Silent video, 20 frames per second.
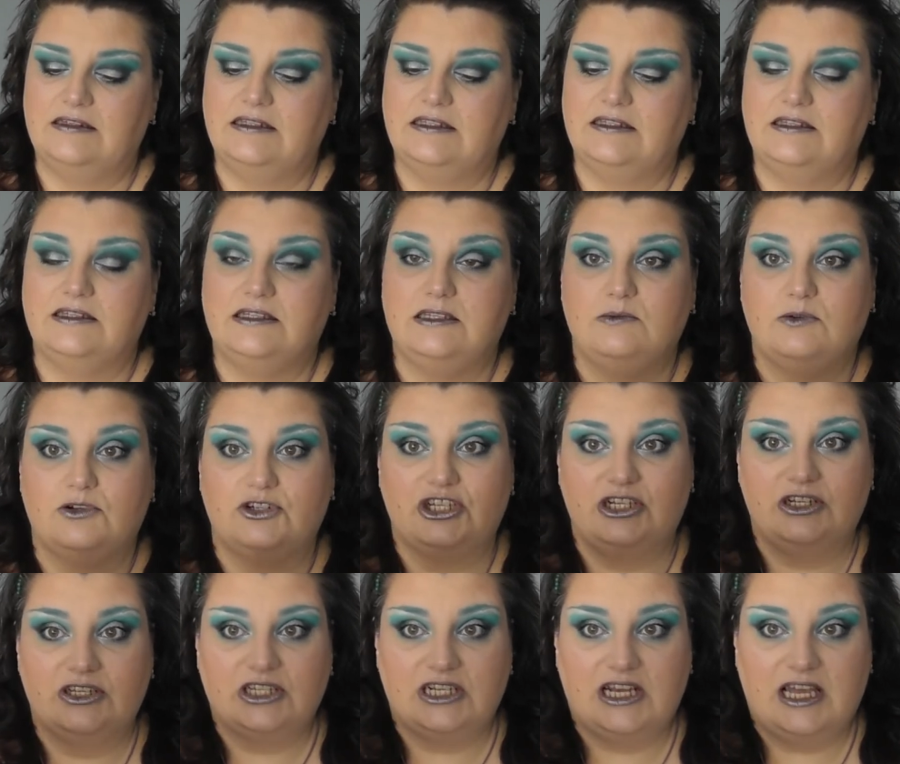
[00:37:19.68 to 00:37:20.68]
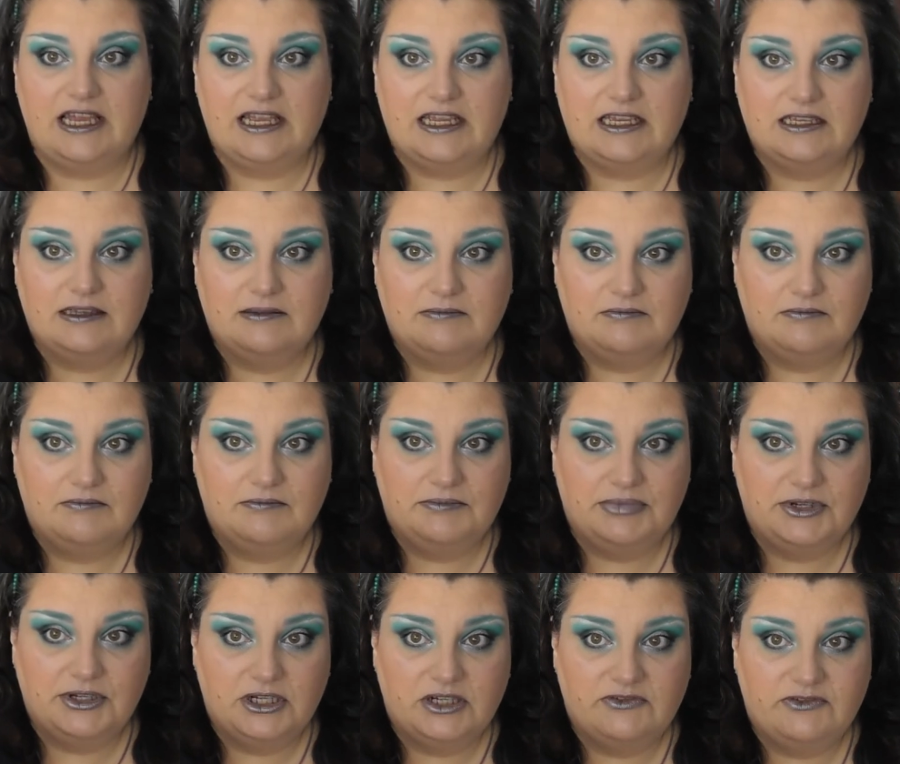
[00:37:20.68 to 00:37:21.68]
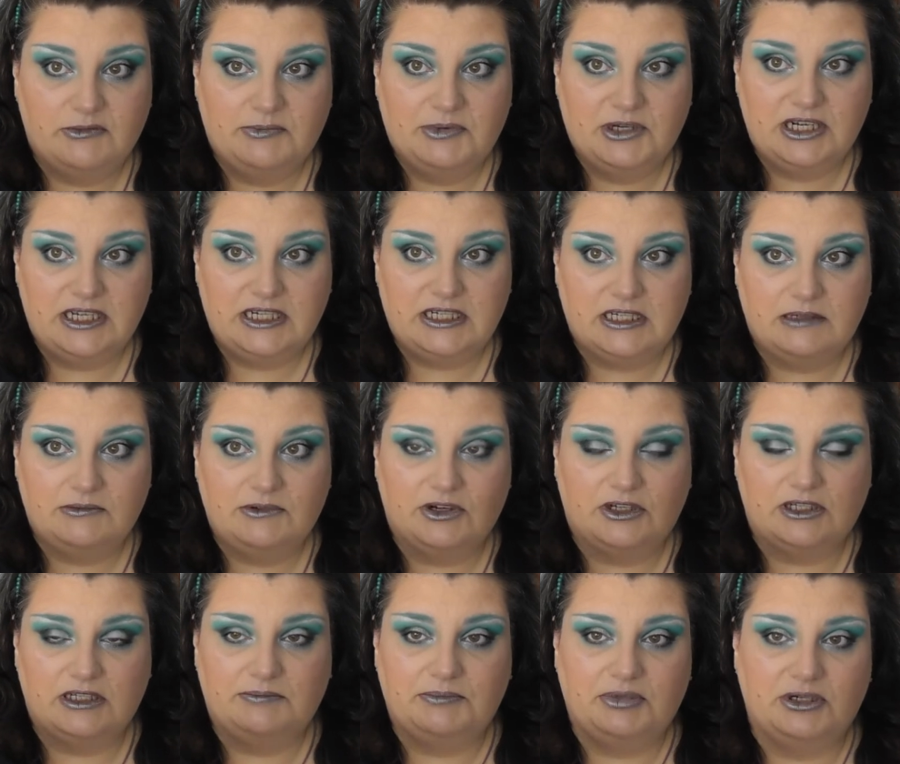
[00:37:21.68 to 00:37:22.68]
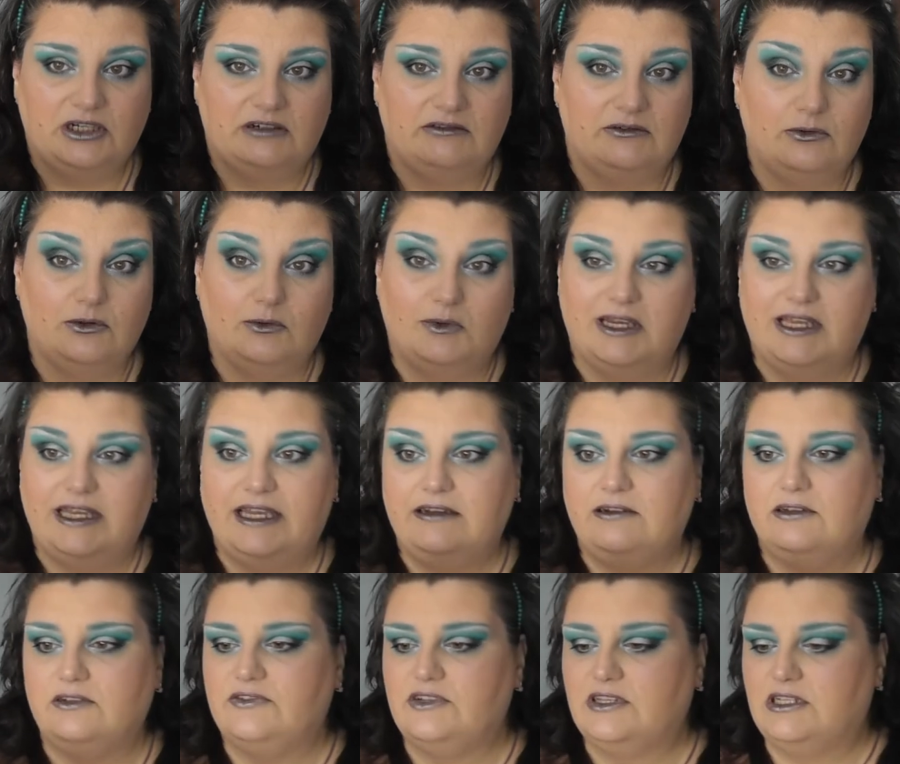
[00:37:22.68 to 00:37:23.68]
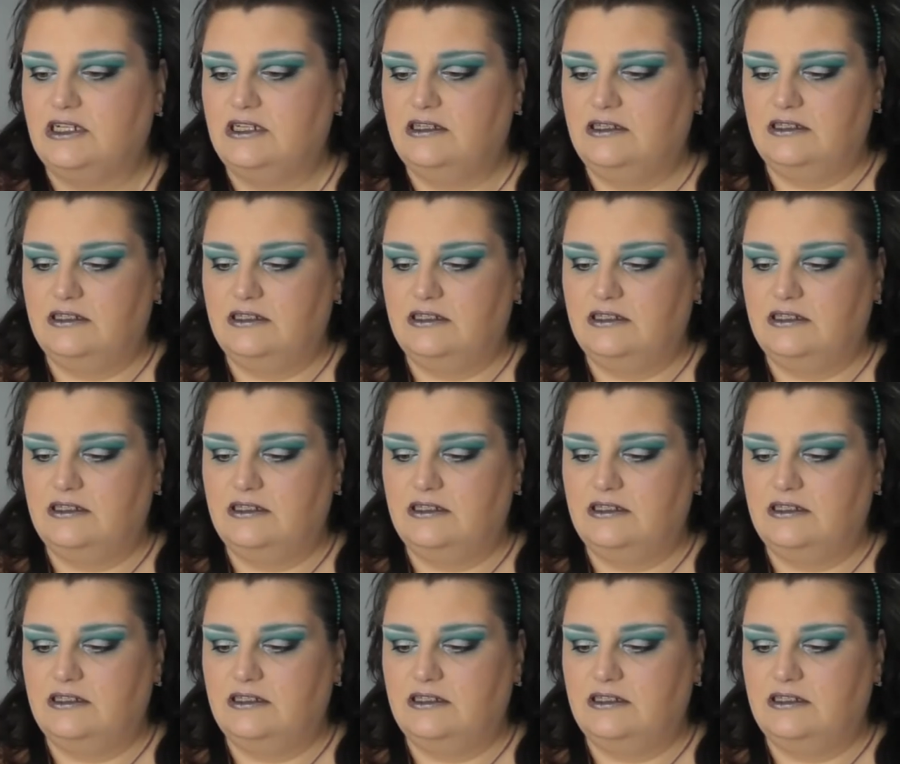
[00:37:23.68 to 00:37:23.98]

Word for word: This is what she looks like. Beautiful bullet. I'm not going to pull her all the way out, obviously,